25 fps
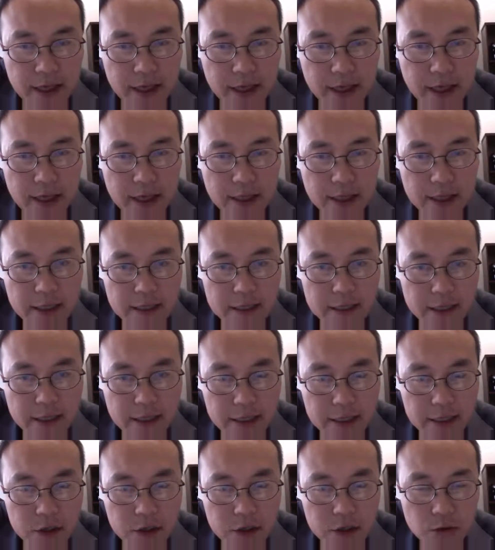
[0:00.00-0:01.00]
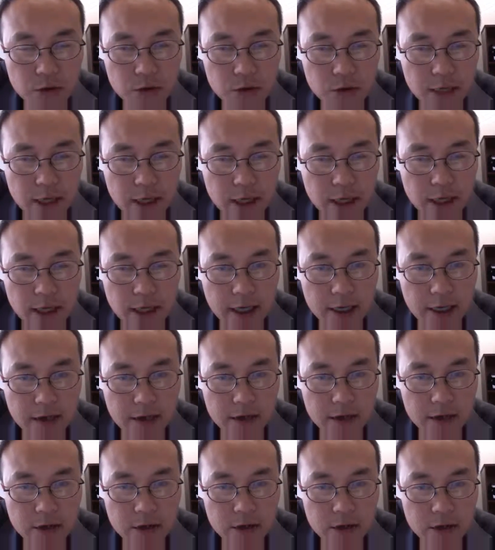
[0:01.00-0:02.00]
and CS
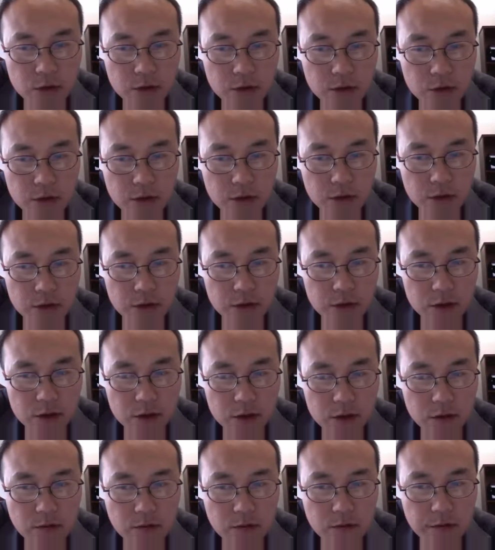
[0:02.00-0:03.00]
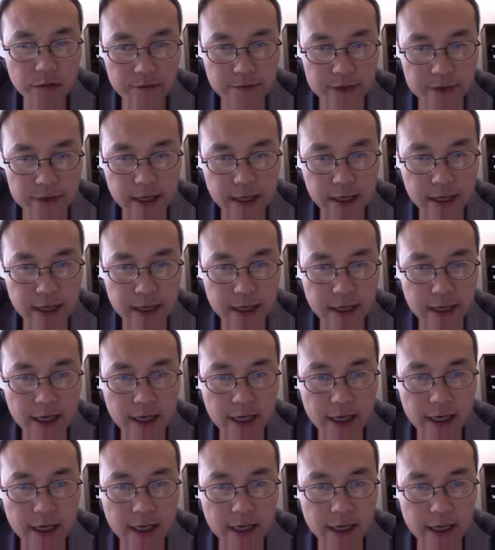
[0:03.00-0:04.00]
250
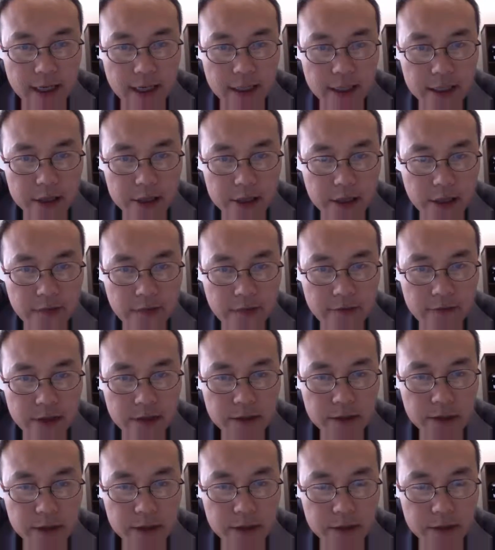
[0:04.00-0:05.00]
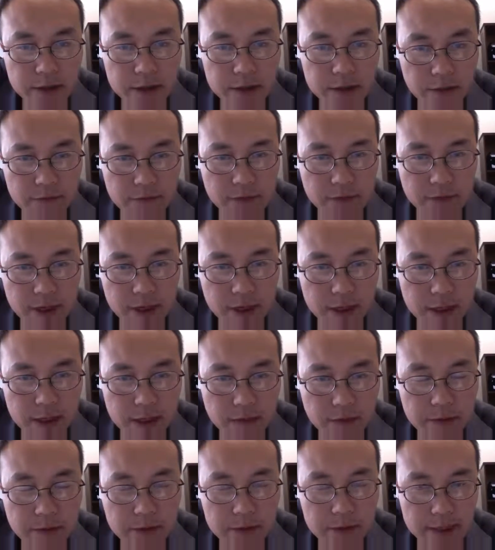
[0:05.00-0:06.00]
and fundamentals of
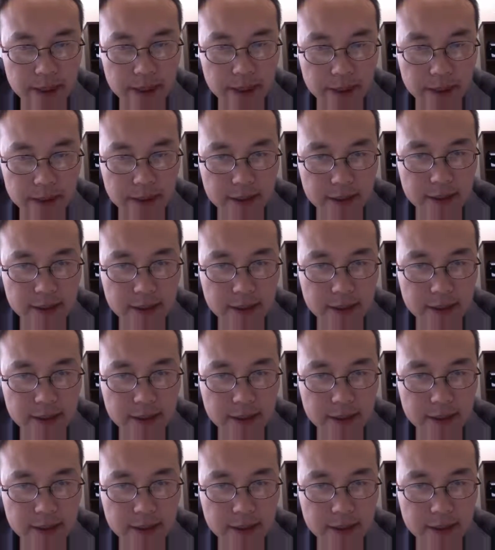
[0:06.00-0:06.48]
computer science.